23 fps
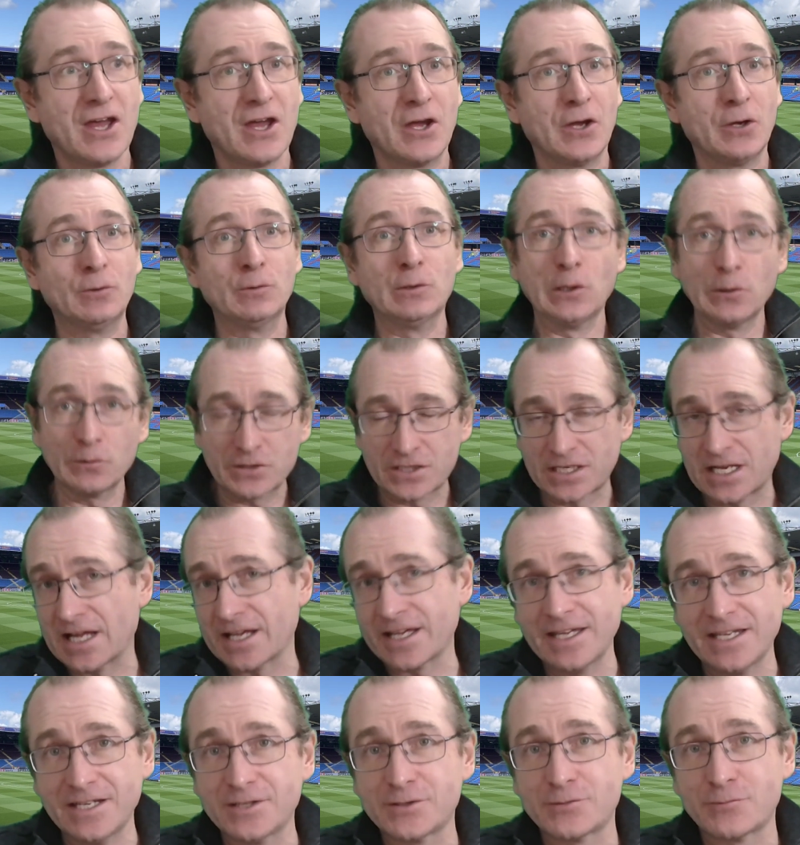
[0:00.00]
who looks like
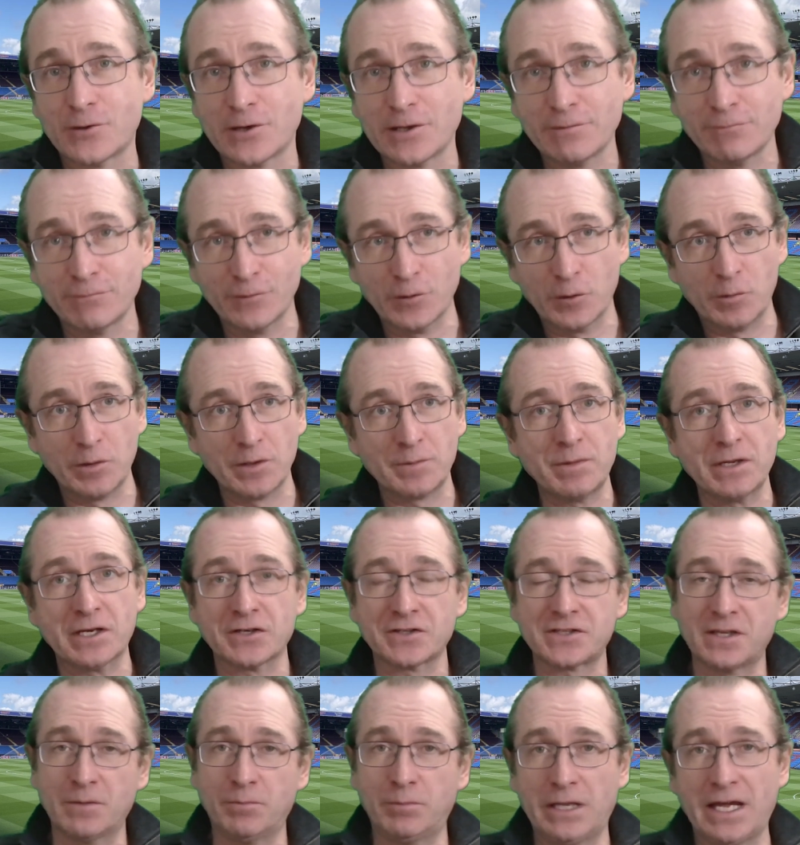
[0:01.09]
he is running forward, because
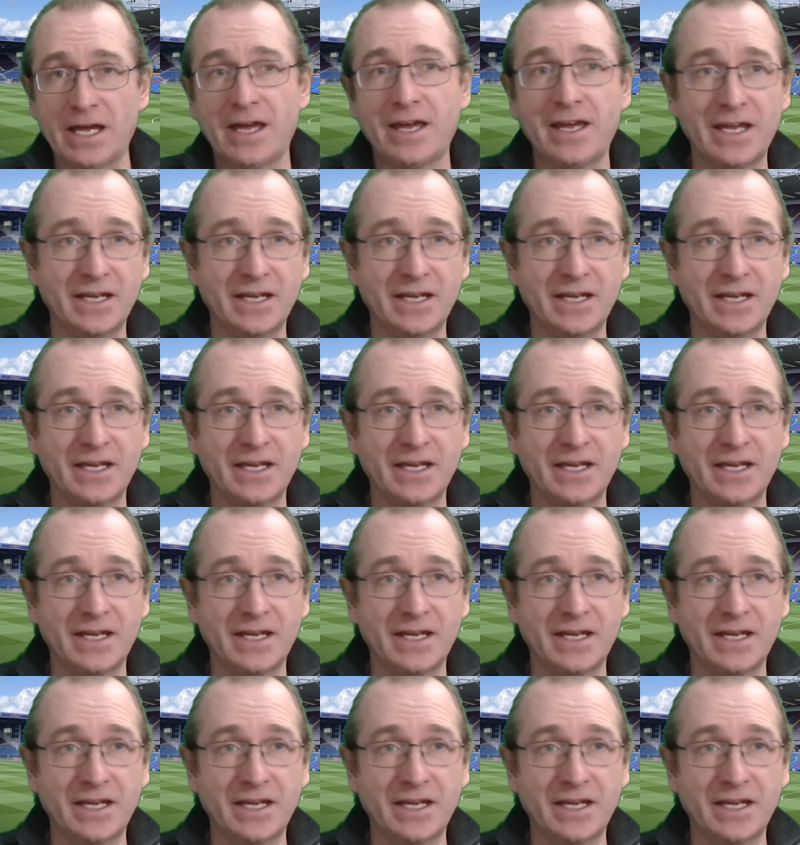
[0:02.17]
the player